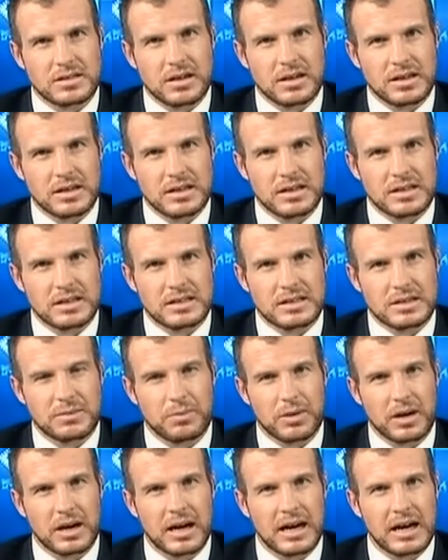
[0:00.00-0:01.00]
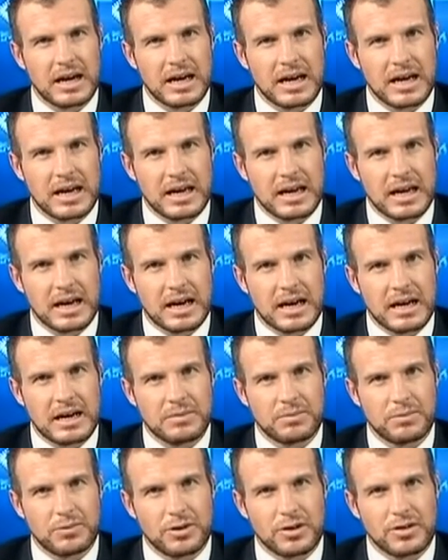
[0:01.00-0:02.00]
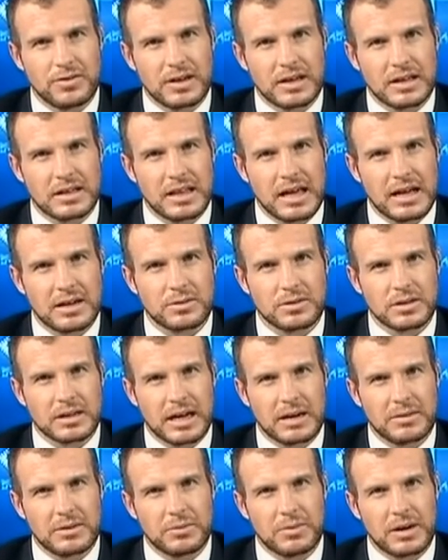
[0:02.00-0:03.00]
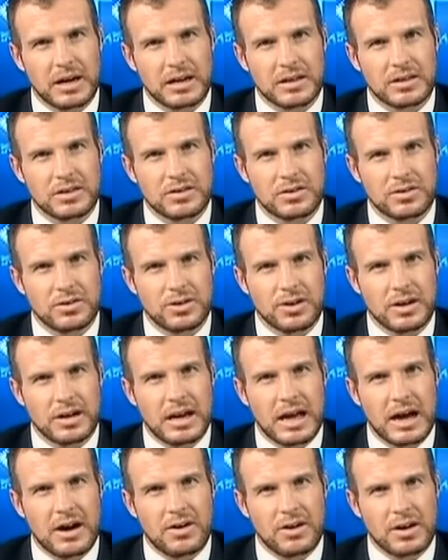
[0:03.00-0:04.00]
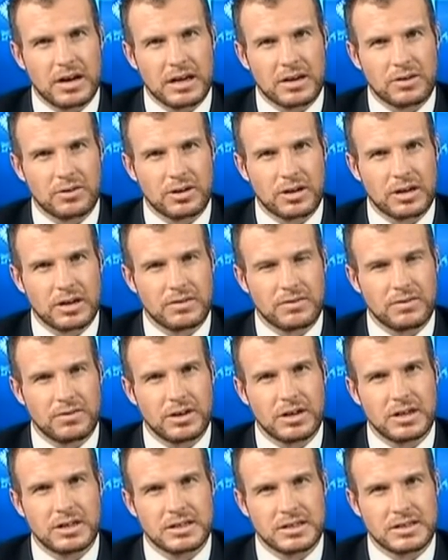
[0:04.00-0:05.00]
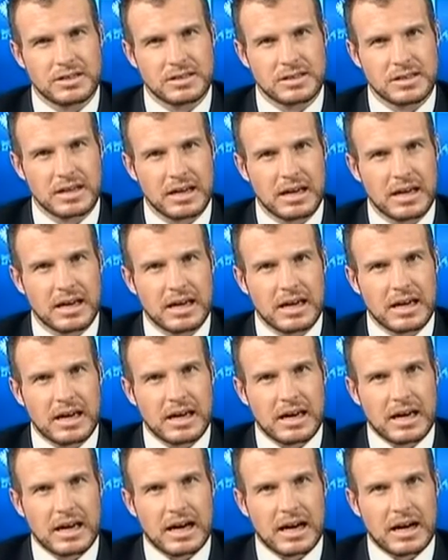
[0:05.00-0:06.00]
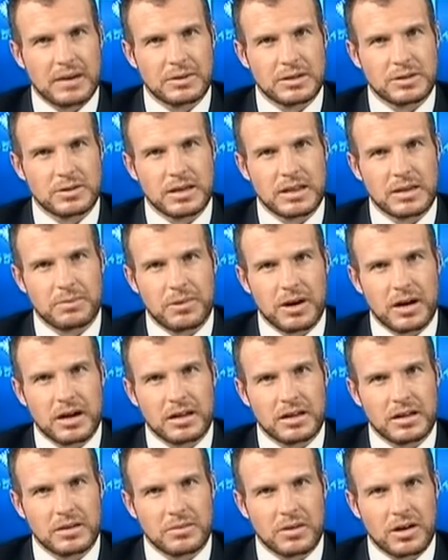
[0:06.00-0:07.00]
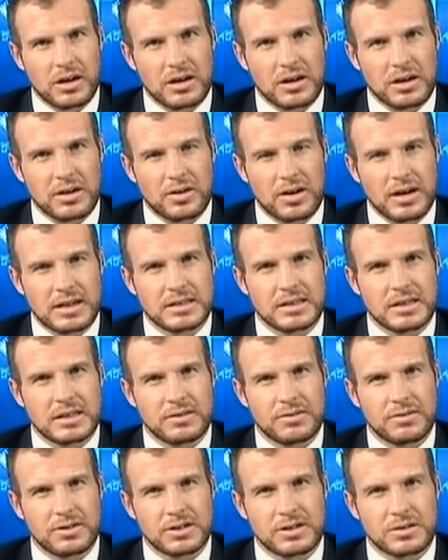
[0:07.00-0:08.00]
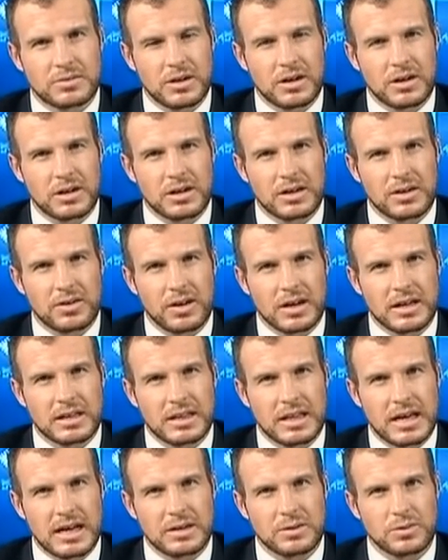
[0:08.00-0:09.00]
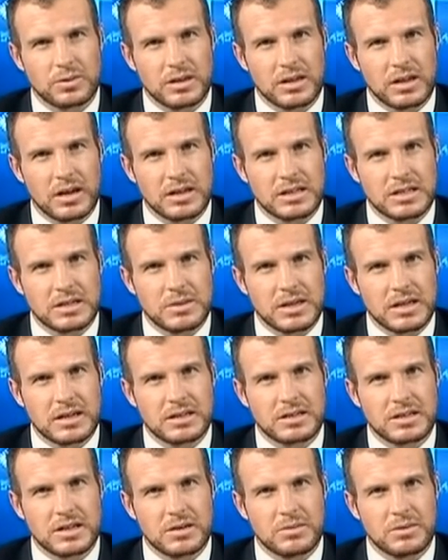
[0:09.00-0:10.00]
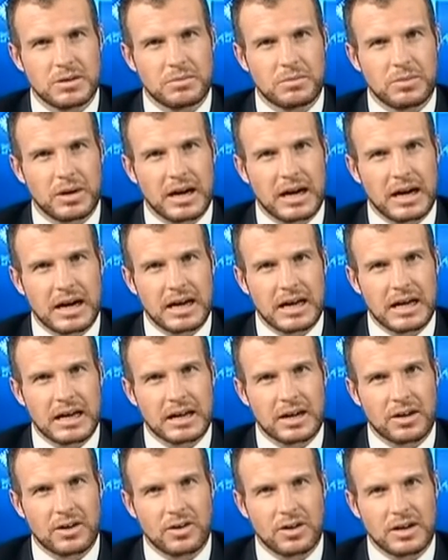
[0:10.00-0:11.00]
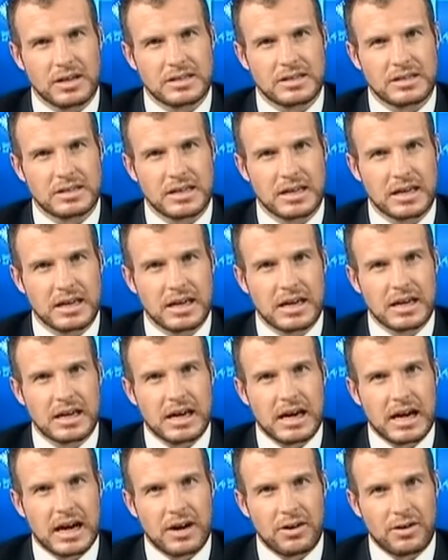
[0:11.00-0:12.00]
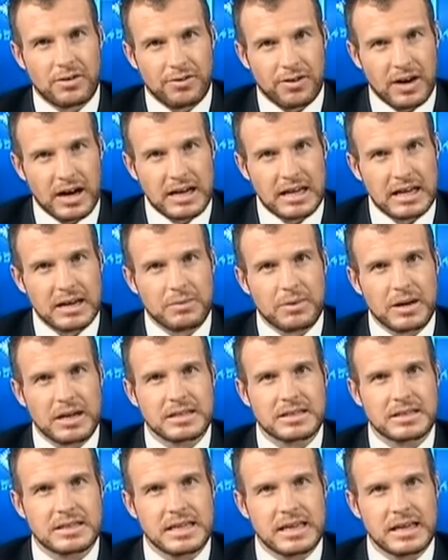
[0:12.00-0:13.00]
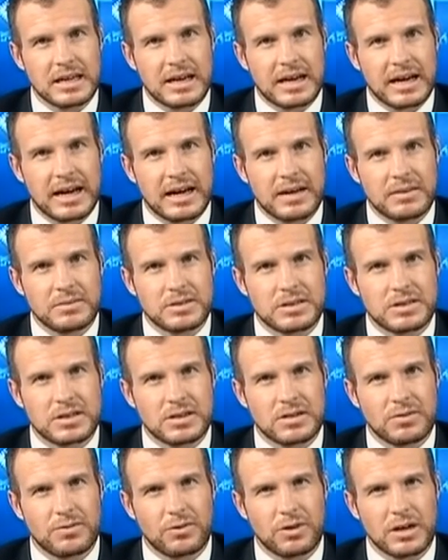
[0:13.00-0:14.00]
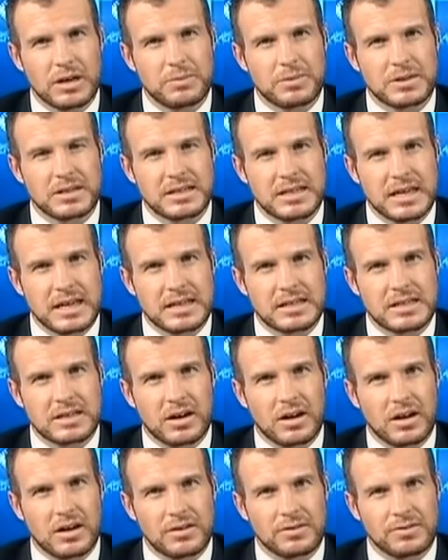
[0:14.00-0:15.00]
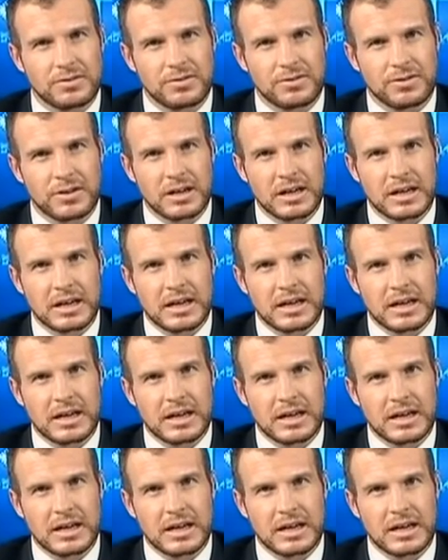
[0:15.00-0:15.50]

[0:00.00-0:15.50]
dollar supply improving, and that will come about through a narrowing or a convergence between the parallel market rates and the official market rate. That will largely be determined by increased refining capacity. So 40% of